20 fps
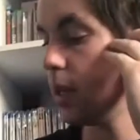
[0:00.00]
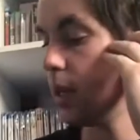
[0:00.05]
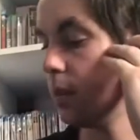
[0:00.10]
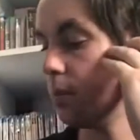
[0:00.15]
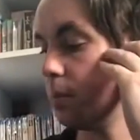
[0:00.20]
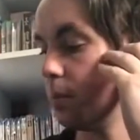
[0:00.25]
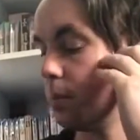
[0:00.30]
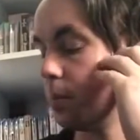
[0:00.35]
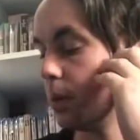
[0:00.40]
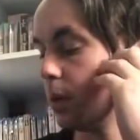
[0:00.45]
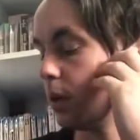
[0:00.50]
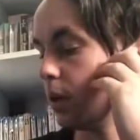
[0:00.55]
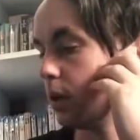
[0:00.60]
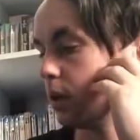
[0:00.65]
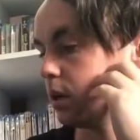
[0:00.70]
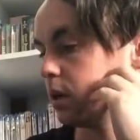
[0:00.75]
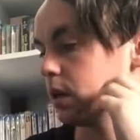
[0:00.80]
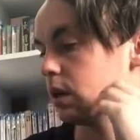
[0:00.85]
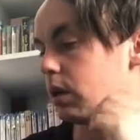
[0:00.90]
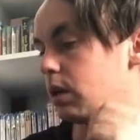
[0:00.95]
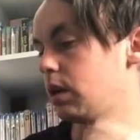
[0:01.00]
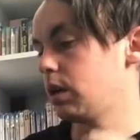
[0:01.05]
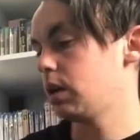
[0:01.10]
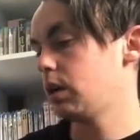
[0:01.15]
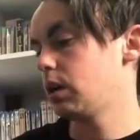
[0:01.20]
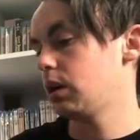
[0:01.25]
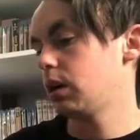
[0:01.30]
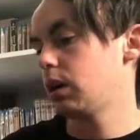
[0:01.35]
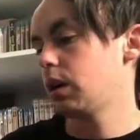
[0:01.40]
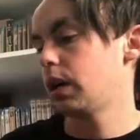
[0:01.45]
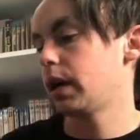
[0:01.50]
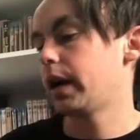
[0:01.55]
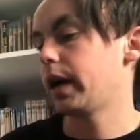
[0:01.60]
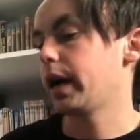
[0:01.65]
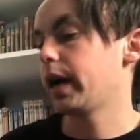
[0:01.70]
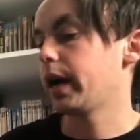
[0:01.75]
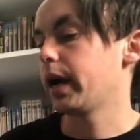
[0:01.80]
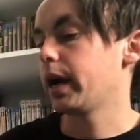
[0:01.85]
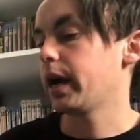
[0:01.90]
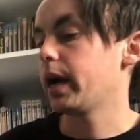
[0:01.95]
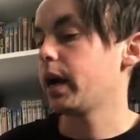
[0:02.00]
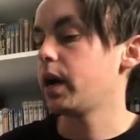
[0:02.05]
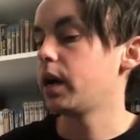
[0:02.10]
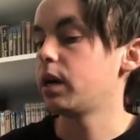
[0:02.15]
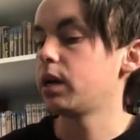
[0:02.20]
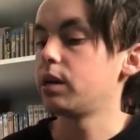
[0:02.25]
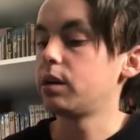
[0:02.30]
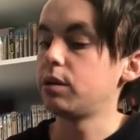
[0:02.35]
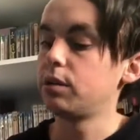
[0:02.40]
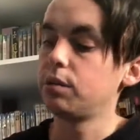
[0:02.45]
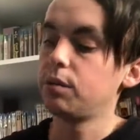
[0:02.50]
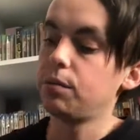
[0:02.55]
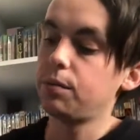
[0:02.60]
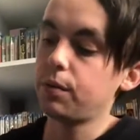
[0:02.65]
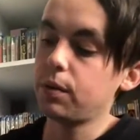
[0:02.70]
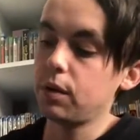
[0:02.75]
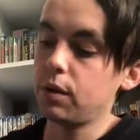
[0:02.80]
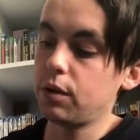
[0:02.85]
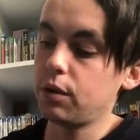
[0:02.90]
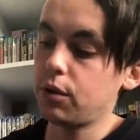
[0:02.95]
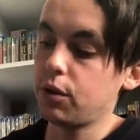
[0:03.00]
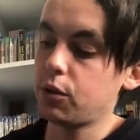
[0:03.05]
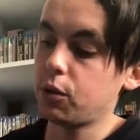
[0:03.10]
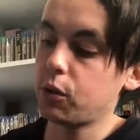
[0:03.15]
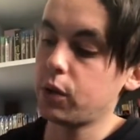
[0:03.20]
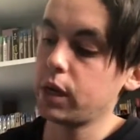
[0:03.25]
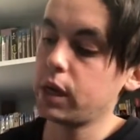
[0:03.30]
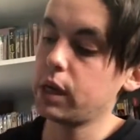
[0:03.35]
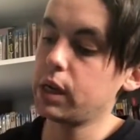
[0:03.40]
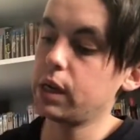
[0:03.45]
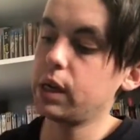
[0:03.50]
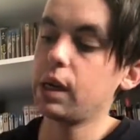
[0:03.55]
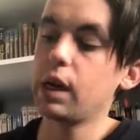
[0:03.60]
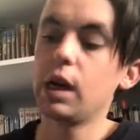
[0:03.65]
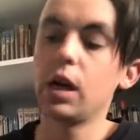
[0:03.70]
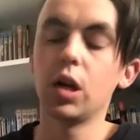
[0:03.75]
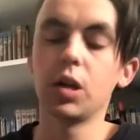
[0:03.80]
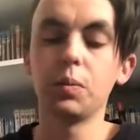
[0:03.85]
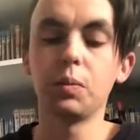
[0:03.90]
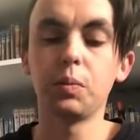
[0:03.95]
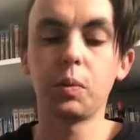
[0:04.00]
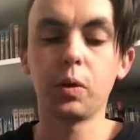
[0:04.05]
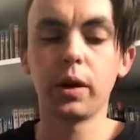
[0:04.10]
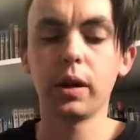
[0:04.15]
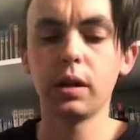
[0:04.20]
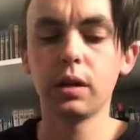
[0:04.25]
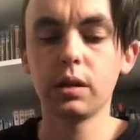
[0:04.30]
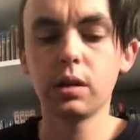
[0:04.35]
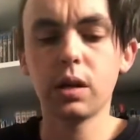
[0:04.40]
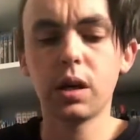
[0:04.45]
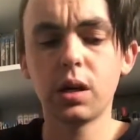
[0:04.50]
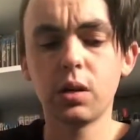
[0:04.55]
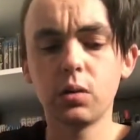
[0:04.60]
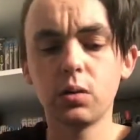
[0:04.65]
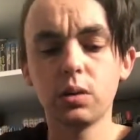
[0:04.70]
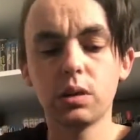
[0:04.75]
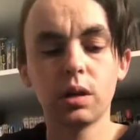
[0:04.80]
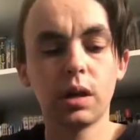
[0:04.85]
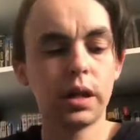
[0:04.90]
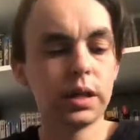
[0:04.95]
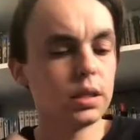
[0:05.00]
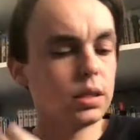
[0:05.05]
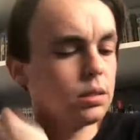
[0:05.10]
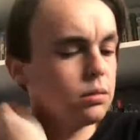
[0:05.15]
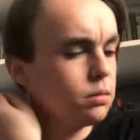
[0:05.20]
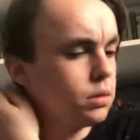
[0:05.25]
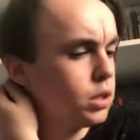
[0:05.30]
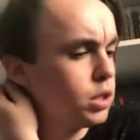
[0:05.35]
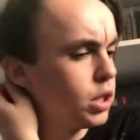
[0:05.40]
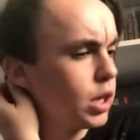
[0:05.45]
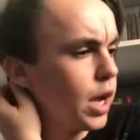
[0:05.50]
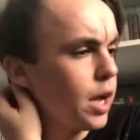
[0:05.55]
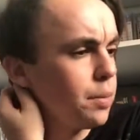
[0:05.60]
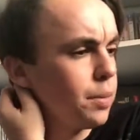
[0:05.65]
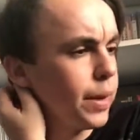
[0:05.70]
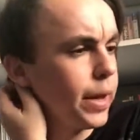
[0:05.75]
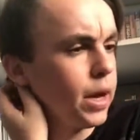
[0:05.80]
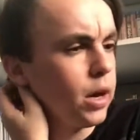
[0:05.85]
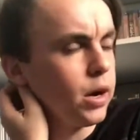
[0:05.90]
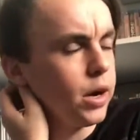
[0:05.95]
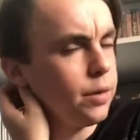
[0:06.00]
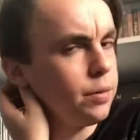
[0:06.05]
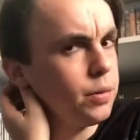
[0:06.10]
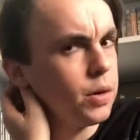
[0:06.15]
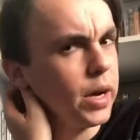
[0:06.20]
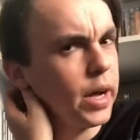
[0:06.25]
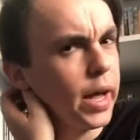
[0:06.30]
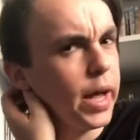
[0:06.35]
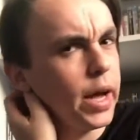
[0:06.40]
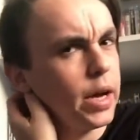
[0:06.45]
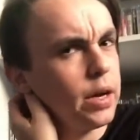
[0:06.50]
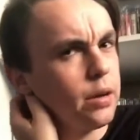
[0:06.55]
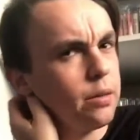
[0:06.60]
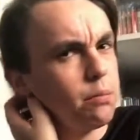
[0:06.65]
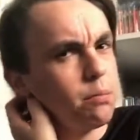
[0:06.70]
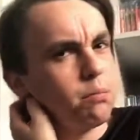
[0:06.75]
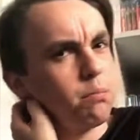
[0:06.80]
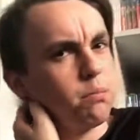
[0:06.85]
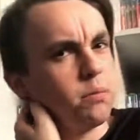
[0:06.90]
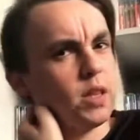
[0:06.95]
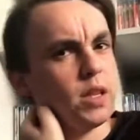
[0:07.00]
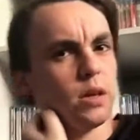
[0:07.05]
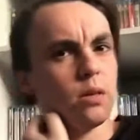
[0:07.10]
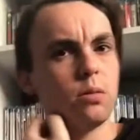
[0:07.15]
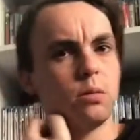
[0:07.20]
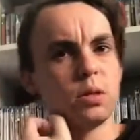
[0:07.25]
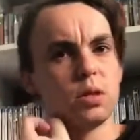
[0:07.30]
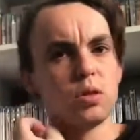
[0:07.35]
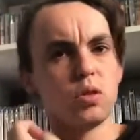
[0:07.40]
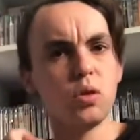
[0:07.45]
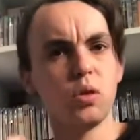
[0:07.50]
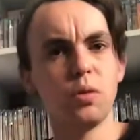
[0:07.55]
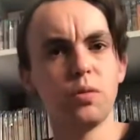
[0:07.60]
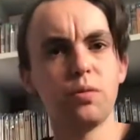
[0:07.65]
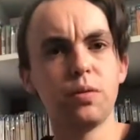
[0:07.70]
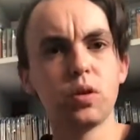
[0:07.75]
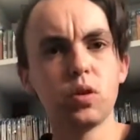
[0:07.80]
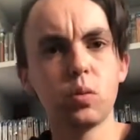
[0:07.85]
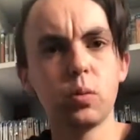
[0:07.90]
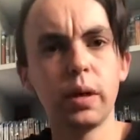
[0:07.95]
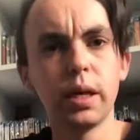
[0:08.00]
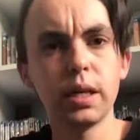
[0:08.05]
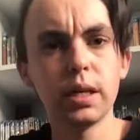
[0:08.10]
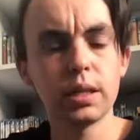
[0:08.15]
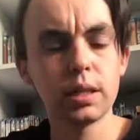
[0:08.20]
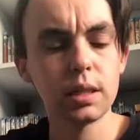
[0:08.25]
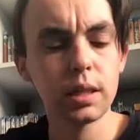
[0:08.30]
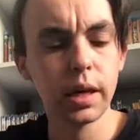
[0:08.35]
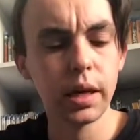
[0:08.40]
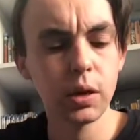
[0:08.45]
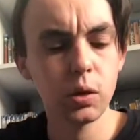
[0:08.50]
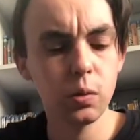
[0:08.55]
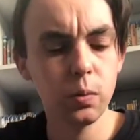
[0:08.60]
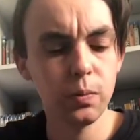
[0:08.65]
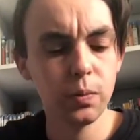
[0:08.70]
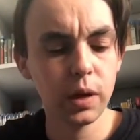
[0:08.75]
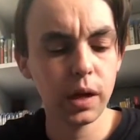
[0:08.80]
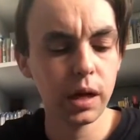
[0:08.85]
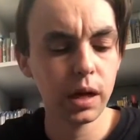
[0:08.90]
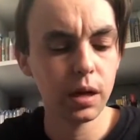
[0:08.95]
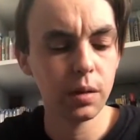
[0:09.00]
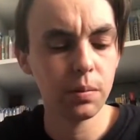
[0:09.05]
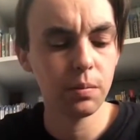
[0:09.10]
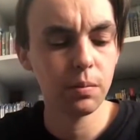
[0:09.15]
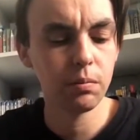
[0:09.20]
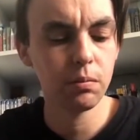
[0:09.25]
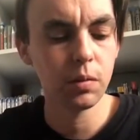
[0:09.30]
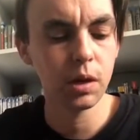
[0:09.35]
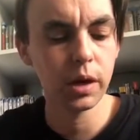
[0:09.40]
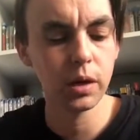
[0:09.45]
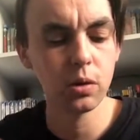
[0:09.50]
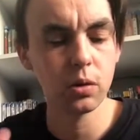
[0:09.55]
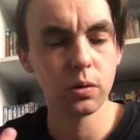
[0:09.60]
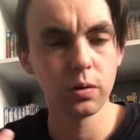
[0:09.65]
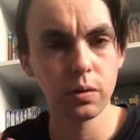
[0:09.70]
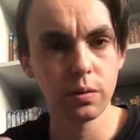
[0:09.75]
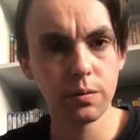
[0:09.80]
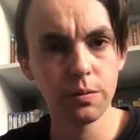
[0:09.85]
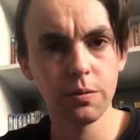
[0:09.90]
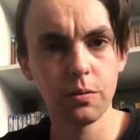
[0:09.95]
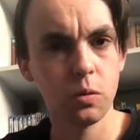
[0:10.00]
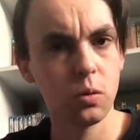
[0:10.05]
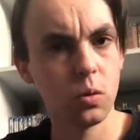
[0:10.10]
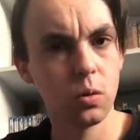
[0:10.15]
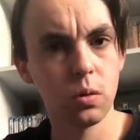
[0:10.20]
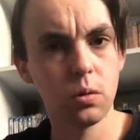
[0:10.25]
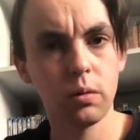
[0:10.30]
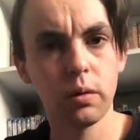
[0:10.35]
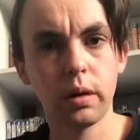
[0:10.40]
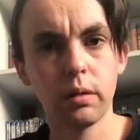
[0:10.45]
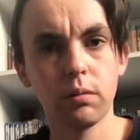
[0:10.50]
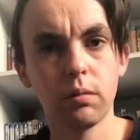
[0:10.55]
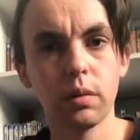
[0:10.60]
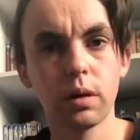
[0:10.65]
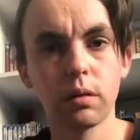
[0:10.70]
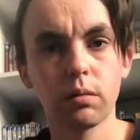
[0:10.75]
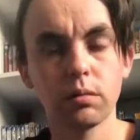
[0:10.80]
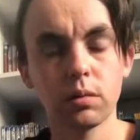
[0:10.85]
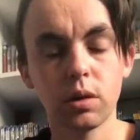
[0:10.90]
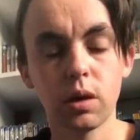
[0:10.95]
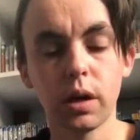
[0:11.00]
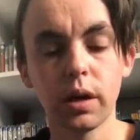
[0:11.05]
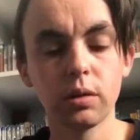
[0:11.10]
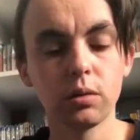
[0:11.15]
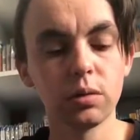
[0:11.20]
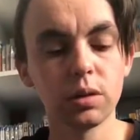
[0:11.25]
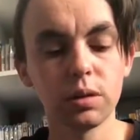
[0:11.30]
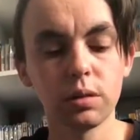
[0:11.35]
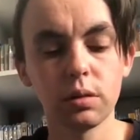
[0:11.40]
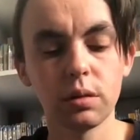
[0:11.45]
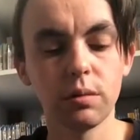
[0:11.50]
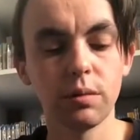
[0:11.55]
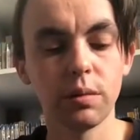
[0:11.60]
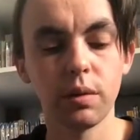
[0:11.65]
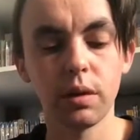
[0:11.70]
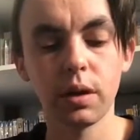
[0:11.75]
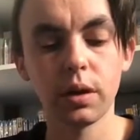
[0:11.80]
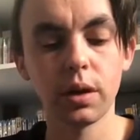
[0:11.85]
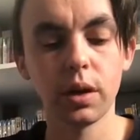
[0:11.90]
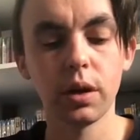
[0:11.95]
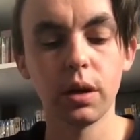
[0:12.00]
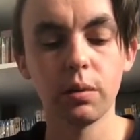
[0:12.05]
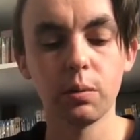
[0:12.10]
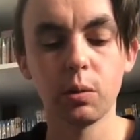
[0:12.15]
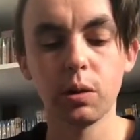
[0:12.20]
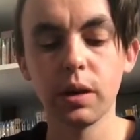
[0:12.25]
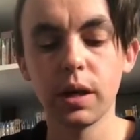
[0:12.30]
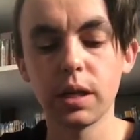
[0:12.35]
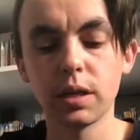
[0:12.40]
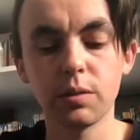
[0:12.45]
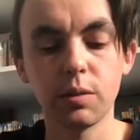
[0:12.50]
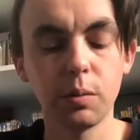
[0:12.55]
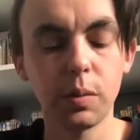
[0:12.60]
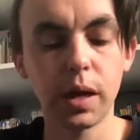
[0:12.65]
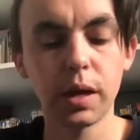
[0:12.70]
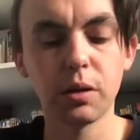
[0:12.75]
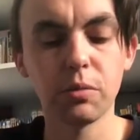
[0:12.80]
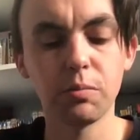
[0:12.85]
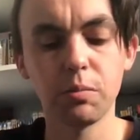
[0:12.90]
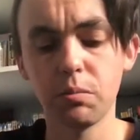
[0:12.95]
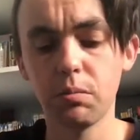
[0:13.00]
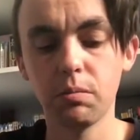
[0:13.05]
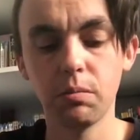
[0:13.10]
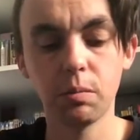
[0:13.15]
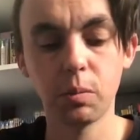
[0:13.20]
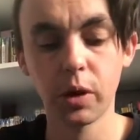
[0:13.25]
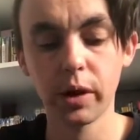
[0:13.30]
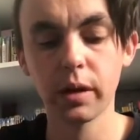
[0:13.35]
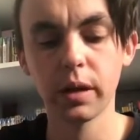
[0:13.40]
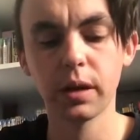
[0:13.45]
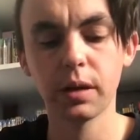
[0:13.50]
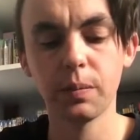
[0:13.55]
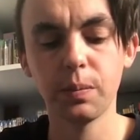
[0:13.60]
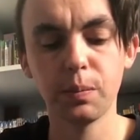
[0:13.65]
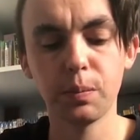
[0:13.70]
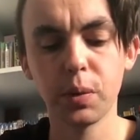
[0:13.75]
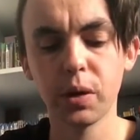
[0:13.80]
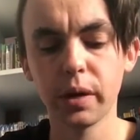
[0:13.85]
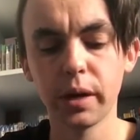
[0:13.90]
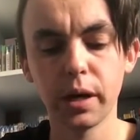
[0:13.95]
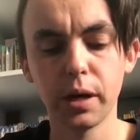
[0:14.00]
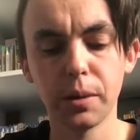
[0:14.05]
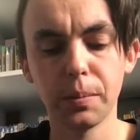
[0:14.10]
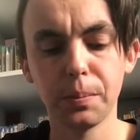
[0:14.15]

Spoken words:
up, I have 3 Umbrella titles. JB Hi-Fi had, I think it was 2 for $20 sale. I ordered 4 titles that are released from Umbrella, but